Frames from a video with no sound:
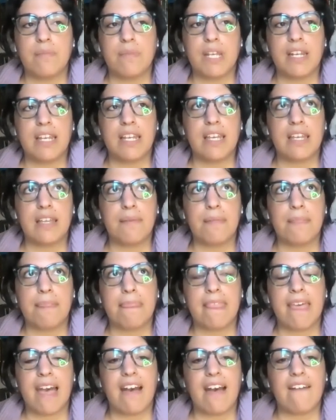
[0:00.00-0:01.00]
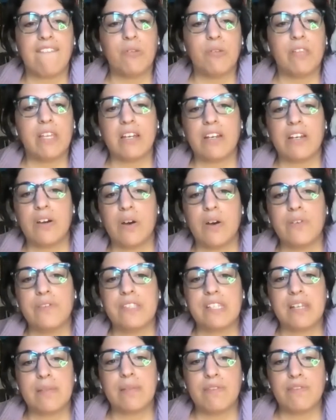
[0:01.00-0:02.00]
Meaning, have you let go of
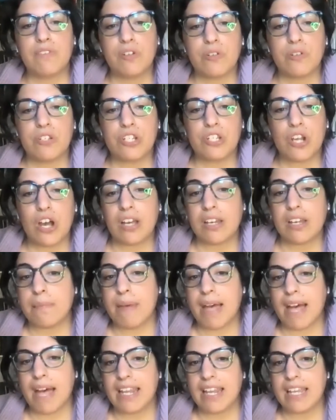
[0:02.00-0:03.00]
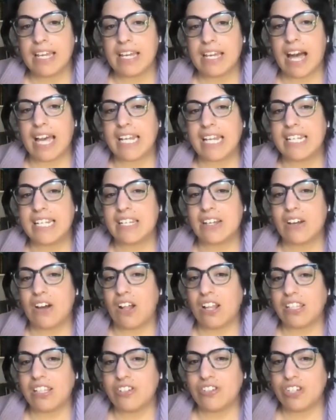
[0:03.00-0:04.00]
some of your dogmatic
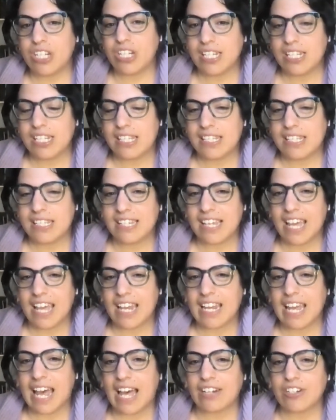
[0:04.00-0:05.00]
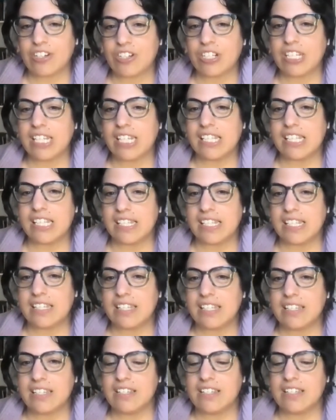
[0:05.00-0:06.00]
ideologies and actually
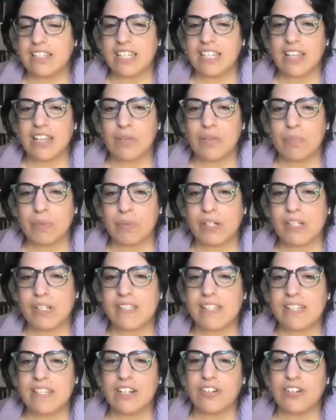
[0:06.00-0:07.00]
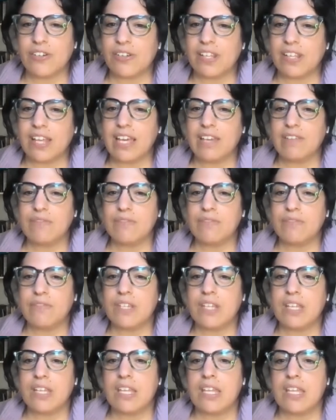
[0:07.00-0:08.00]
listened to the other person in your life,
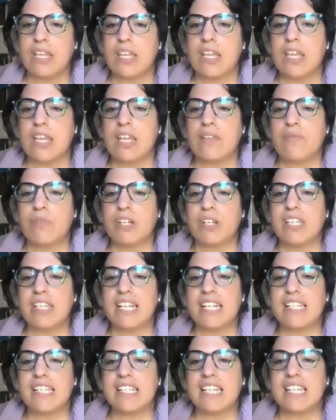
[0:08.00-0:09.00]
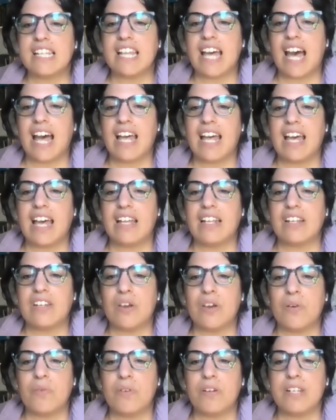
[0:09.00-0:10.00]
realizing that
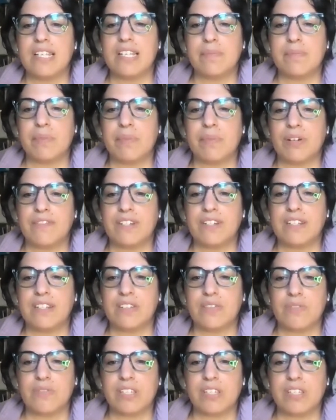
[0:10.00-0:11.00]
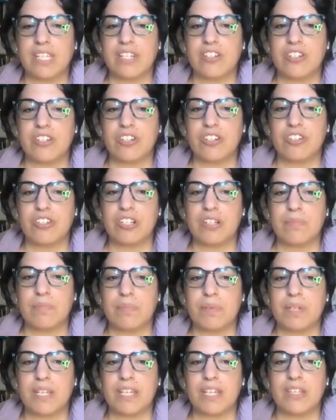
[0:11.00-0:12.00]
no one is perfect in a relationship,
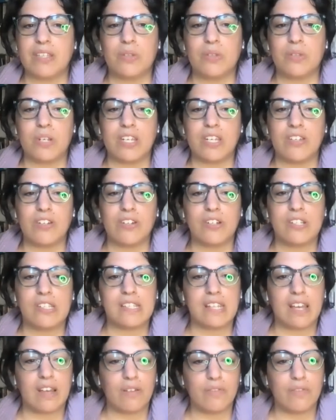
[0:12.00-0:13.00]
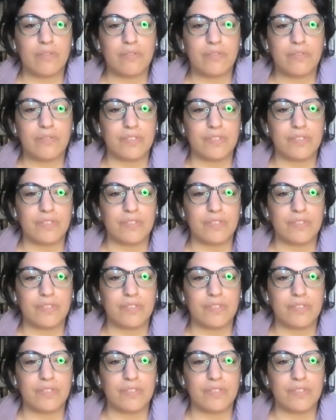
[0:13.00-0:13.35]
including yourself?